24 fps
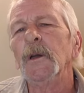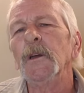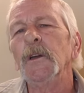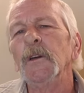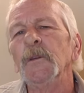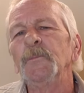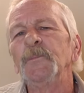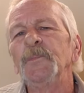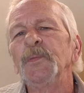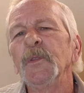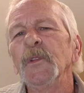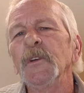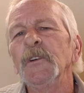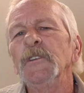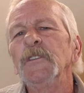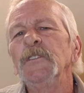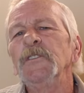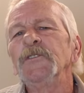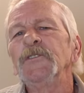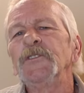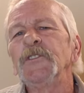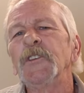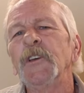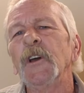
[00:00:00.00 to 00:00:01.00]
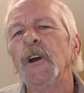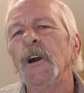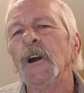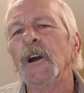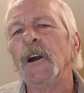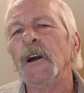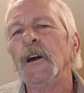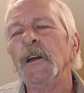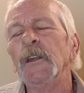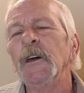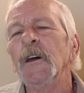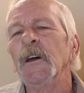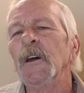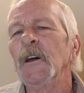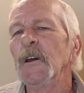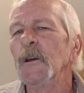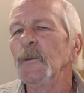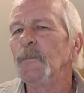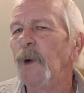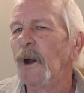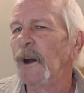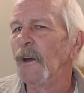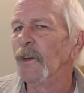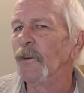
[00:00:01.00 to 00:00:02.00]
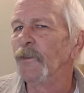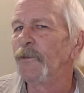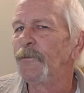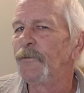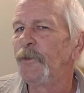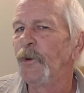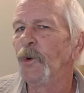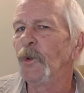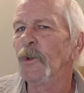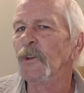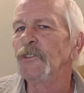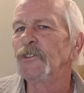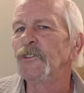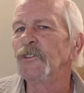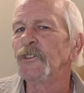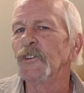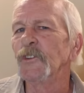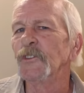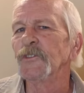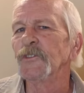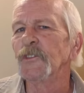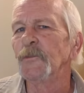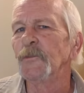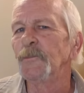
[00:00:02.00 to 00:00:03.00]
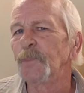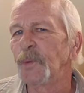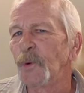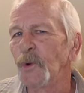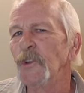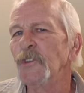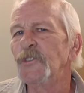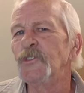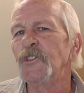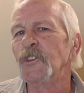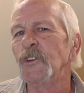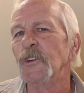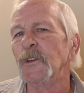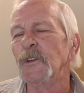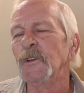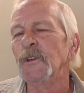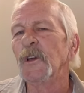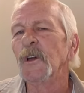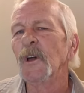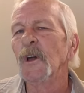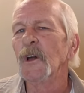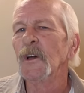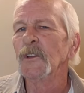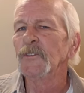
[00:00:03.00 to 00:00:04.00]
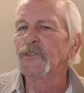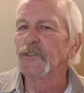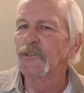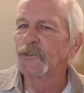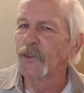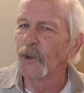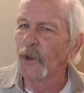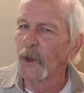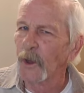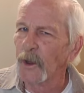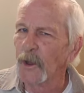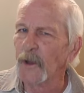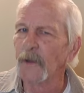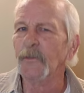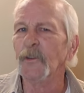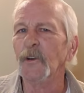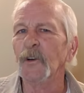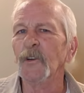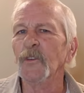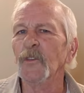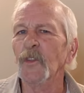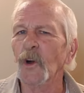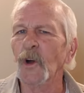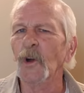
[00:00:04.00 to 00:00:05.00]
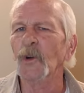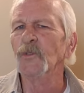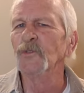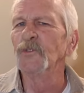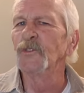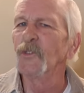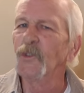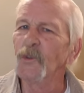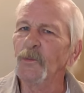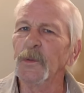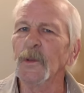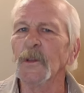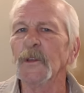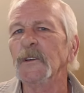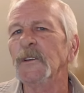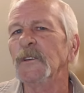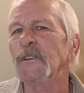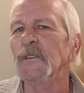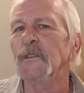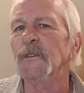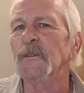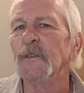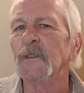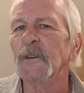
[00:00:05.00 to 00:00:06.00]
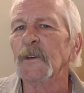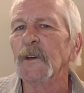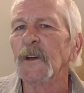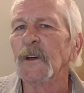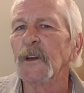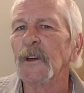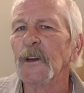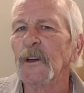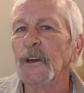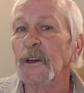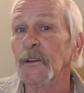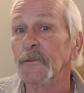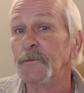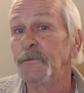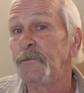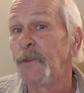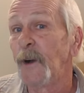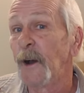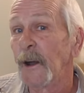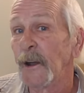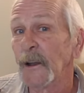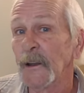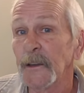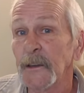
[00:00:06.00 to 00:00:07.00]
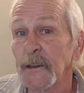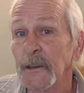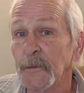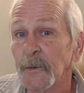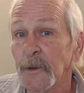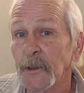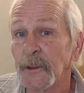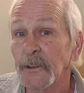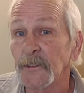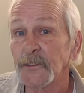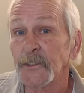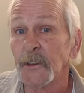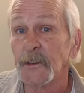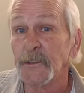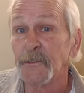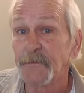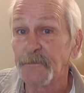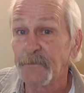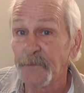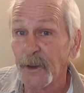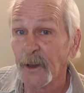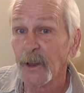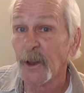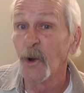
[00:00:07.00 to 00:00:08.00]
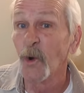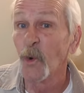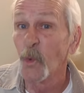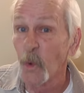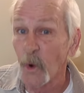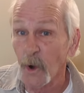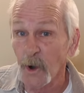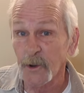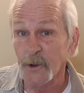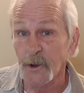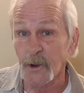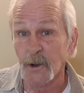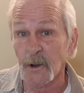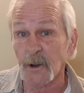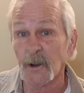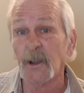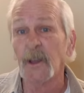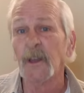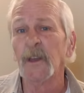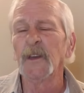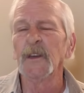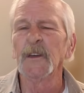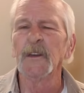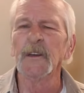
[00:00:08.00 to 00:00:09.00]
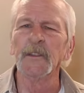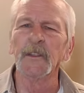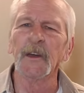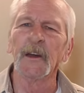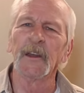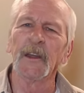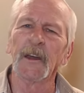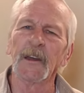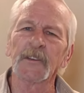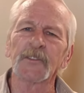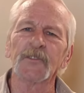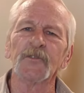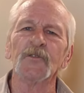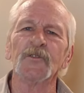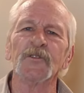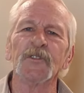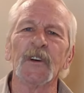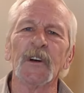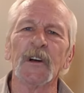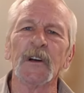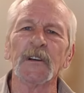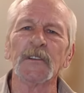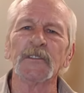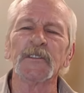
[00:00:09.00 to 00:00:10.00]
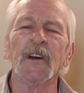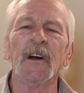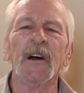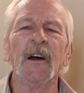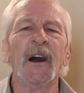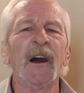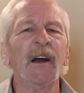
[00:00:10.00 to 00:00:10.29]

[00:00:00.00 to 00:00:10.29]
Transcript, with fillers: It pleased God by the foolishness of preaching to deliver those who believe. And Philemon is a fellow worker in that exercise.